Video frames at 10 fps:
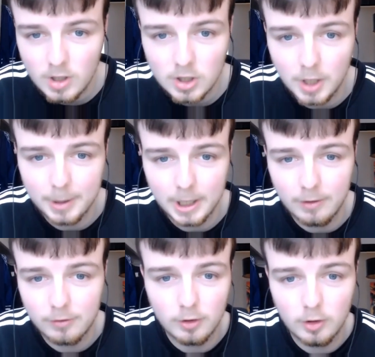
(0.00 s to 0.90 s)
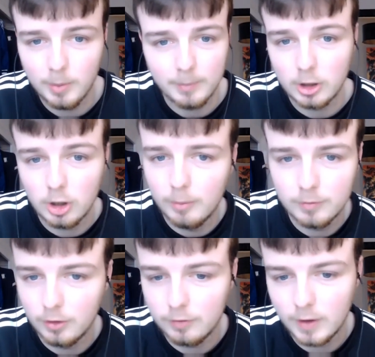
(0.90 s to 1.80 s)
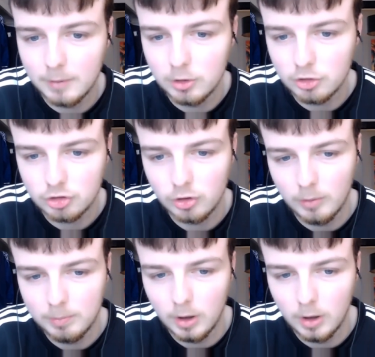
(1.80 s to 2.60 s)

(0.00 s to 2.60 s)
come again soon. It might be a confidence thing, I'm not sure.